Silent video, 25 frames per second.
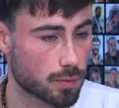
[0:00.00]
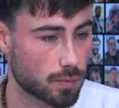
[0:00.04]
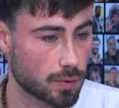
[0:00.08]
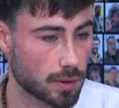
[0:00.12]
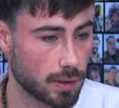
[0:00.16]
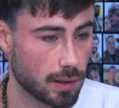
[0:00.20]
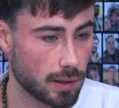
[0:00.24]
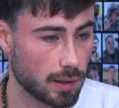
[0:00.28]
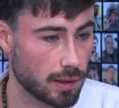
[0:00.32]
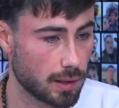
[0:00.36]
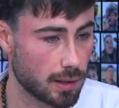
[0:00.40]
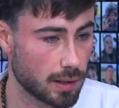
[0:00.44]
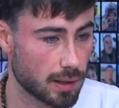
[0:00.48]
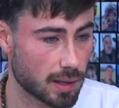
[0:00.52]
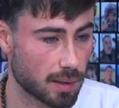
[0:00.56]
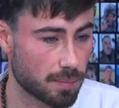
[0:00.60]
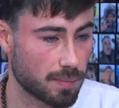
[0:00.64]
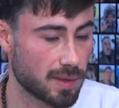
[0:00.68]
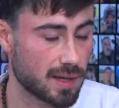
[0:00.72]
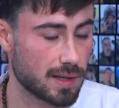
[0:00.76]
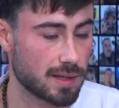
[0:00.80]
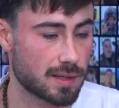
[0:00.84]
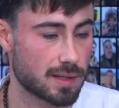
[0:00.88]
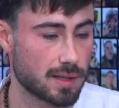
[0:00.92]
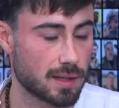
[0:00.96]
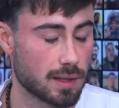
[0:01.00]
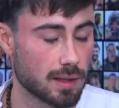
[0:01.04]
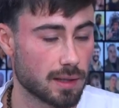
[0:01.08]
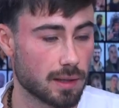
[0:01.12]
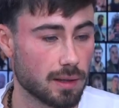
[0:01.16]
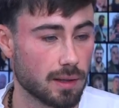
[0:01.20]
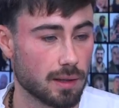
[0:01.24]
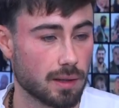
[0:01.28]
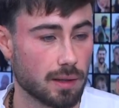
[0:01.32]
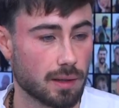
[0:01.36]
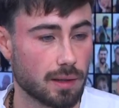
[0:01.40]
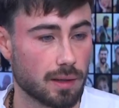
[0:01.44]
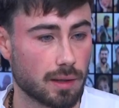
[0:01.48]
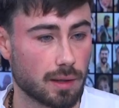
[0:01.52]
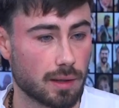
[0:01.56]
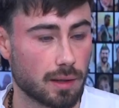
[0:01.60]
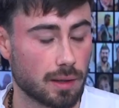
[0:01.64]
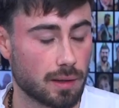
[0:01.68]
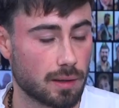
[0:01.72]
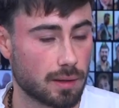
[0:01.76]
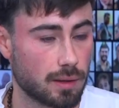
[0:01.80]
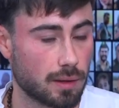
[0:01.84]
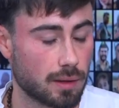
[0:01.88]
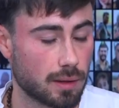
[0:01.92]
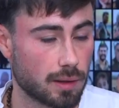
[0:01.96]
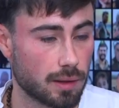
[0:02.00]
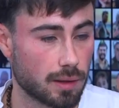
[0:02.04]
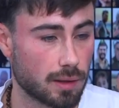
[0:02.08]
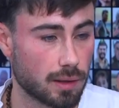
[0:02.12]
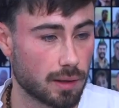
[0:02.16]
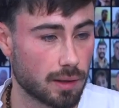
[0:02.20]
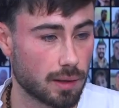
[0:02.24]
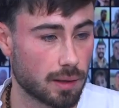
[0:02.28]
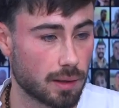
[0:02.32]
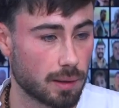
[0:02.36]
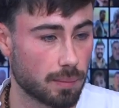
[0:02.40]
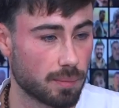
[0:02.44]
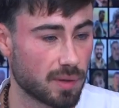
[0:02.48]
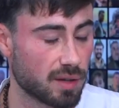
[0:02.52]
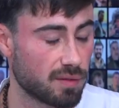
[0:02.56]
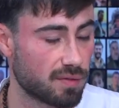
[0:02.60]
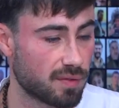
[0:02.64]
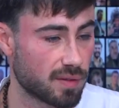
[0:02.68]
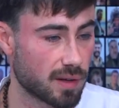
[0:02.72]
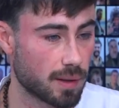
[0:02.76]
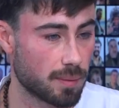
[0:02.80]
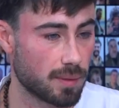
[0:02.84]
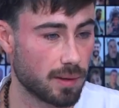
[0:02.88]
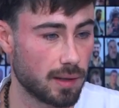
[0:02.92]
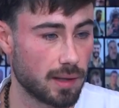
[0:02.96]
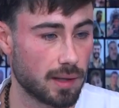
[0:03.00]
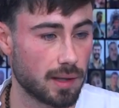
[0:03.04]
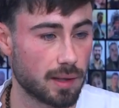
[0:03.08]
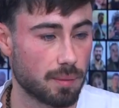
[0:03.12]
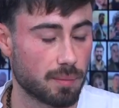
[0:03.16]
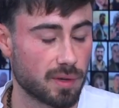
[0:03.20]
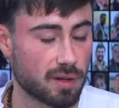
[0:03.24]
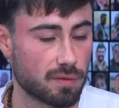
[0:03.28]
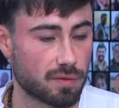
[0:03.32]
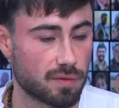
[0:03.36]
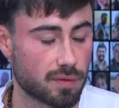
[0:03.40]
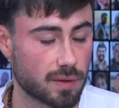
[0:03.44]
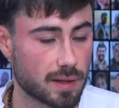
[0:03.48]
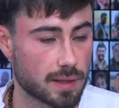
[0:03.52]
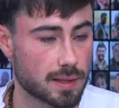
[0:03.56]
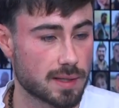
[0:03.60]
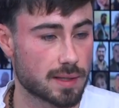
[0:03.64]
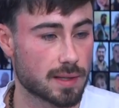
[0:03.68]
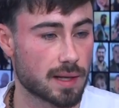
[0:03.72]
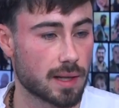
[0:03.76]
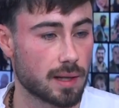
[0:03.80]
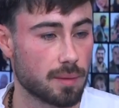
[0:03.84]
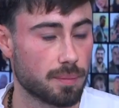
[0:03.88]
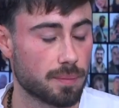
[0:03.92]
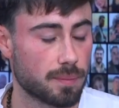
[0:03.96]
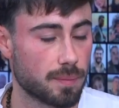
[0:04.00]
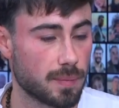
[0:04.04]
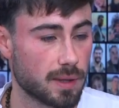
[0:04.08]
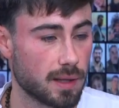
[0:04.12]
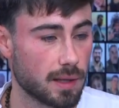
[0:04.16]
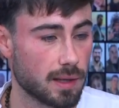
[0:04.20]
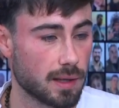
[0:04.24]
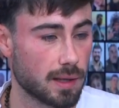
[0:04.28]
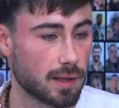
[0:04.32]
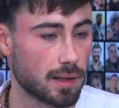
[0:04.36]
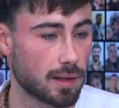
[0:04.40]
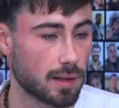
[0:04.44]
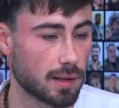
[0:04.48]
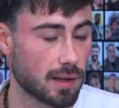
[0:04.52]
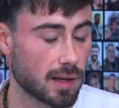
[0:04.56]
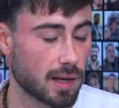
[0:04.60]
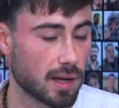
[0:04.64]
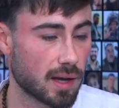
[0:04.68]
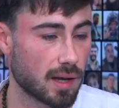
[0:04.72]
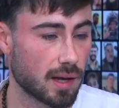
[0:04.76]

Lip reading: really amazing, and my family and my friends helped me, and